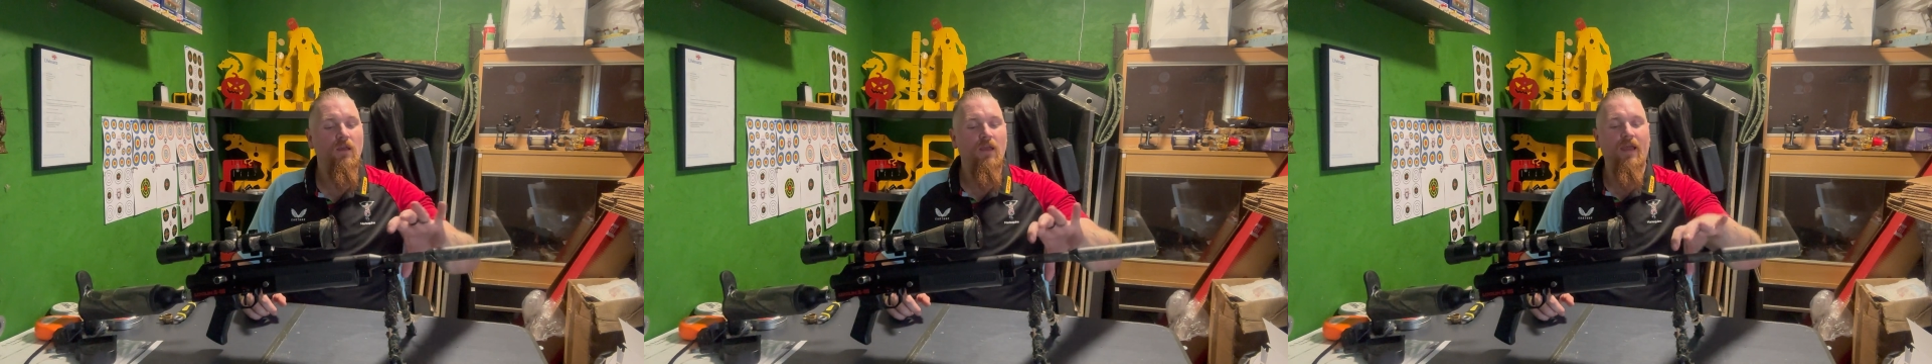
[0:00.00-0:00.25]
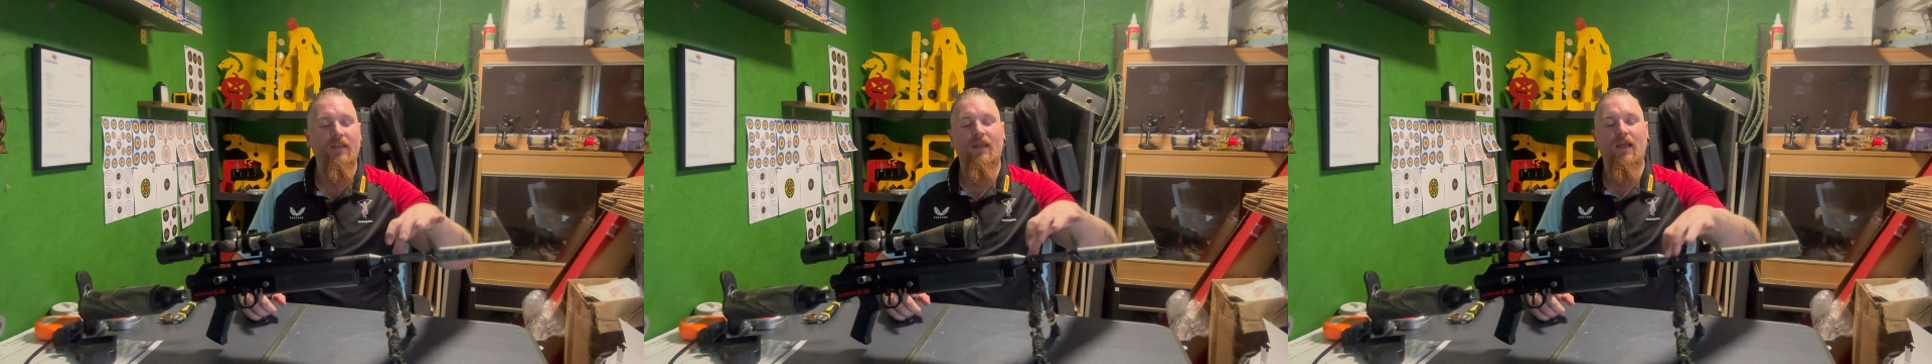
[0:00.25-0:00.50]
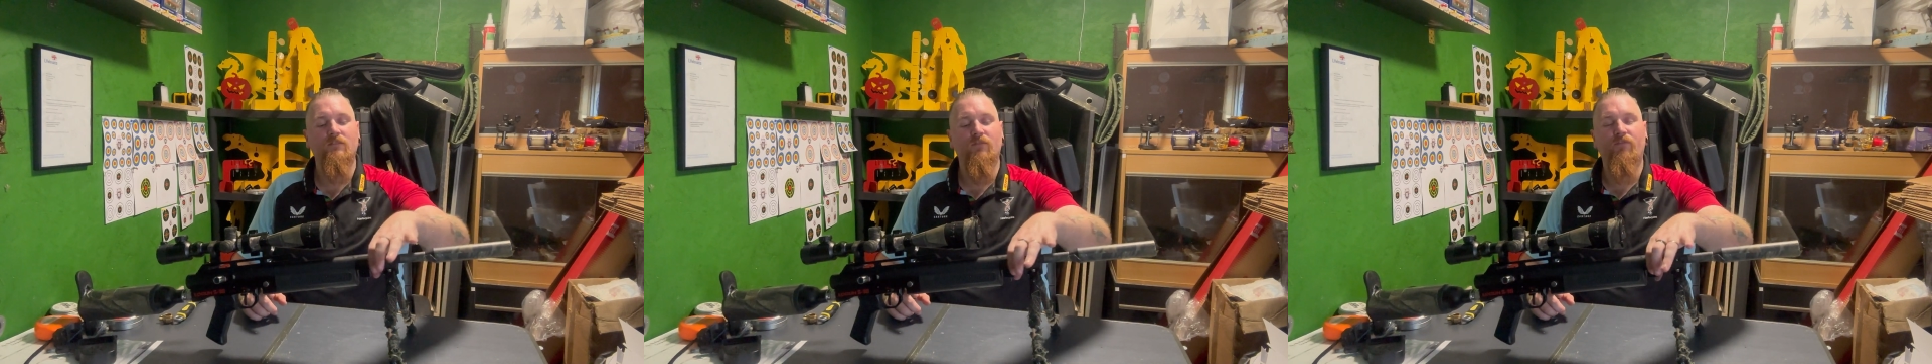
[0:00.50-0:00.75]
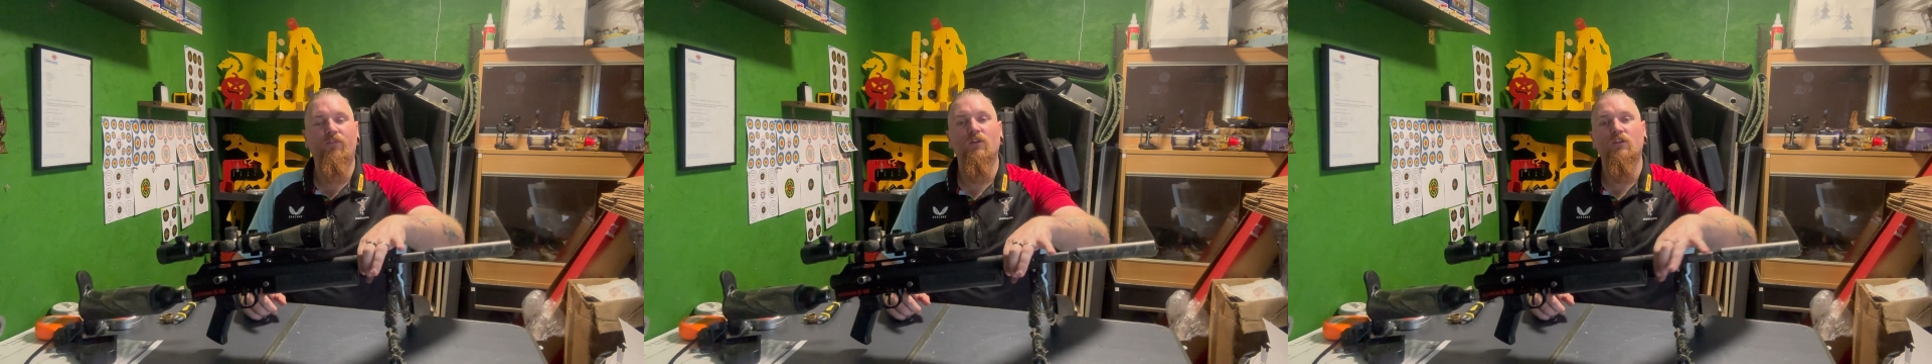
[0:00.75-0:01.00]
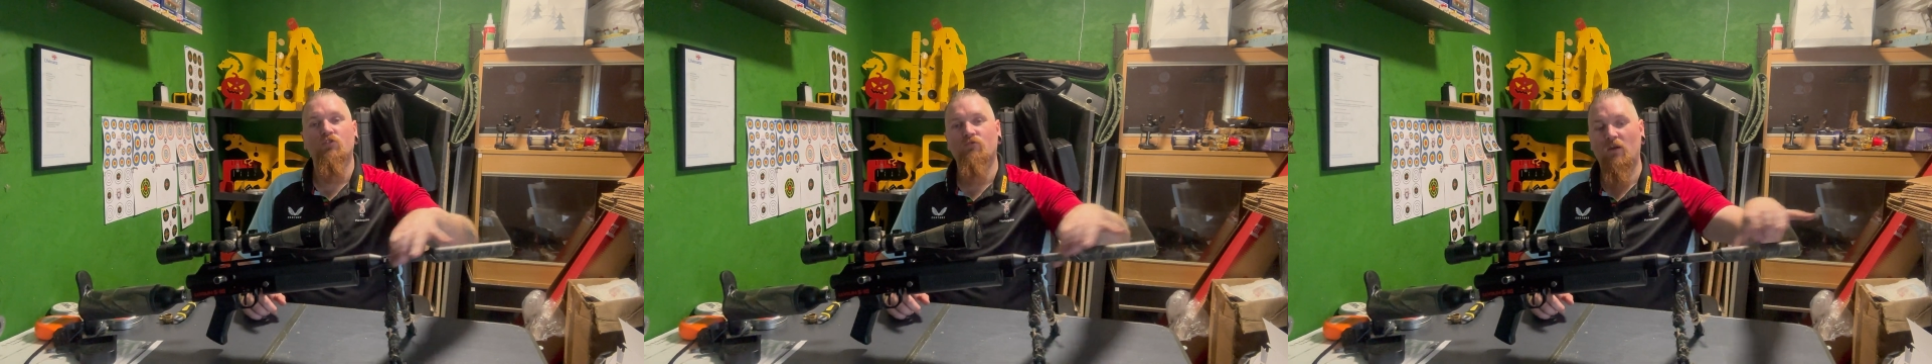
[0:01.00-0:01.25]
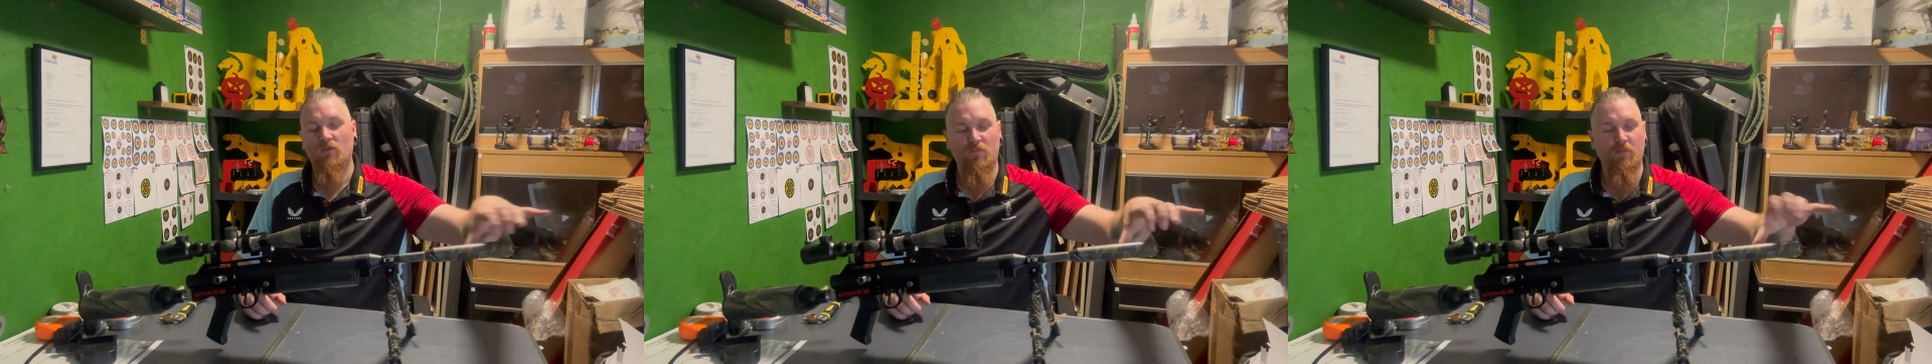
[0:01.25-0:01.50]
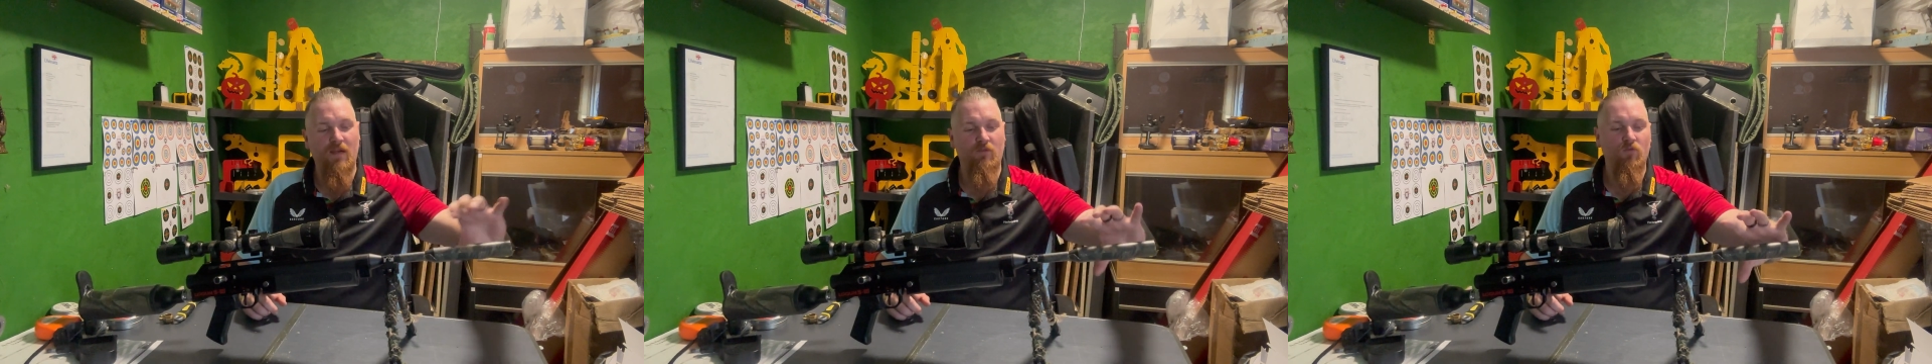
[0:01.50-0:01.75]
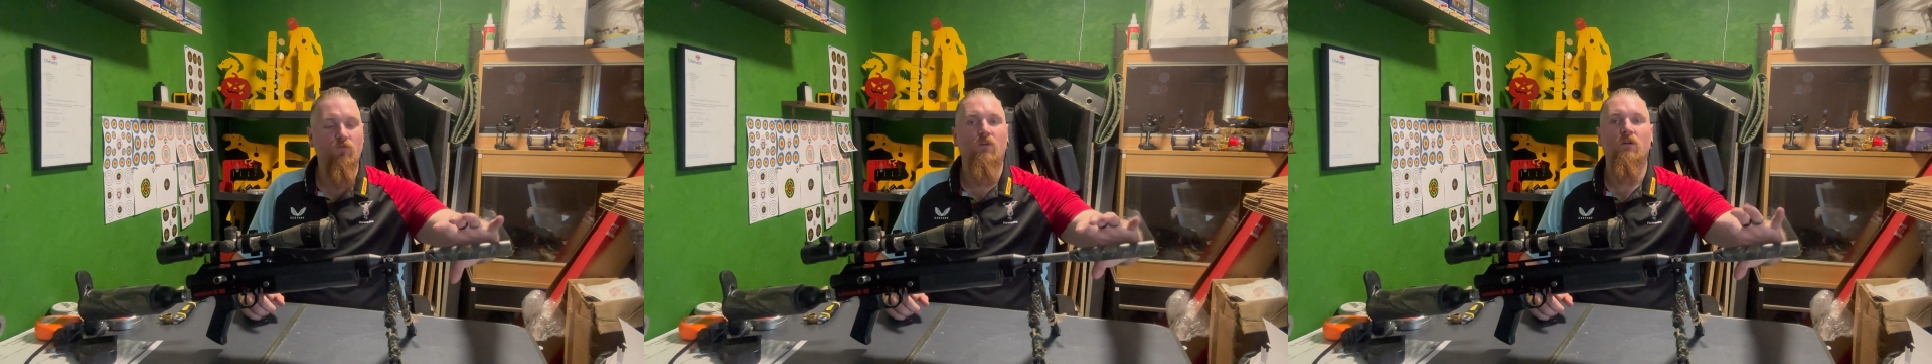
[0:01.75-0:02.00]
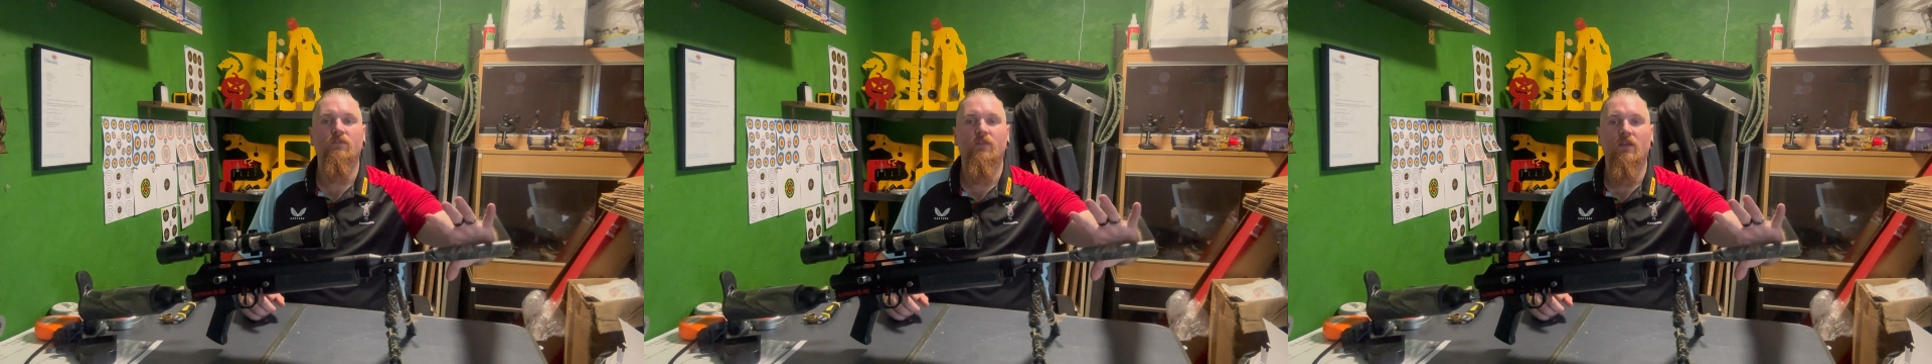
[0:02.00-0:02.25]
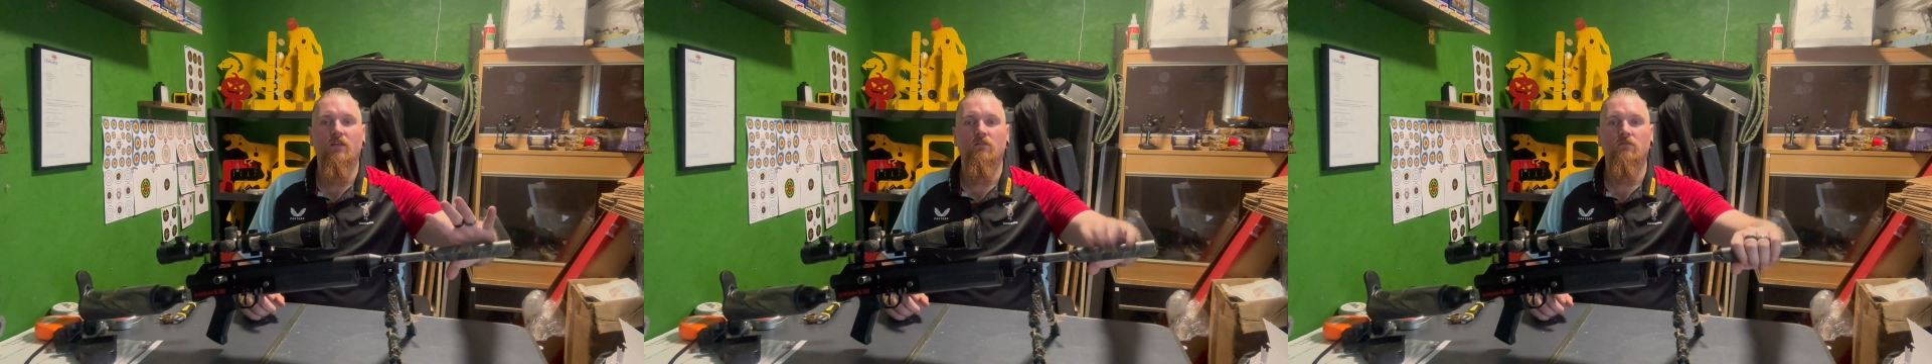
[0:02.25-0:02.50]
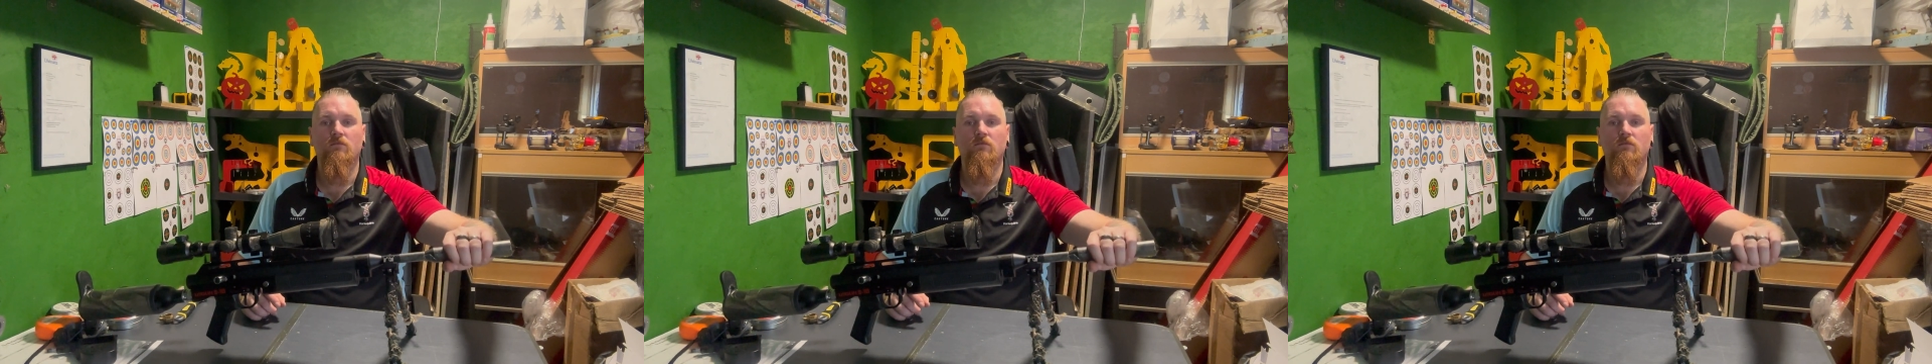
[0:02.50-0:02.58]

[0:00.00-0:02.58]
and it has a fully shrouded barrel rather than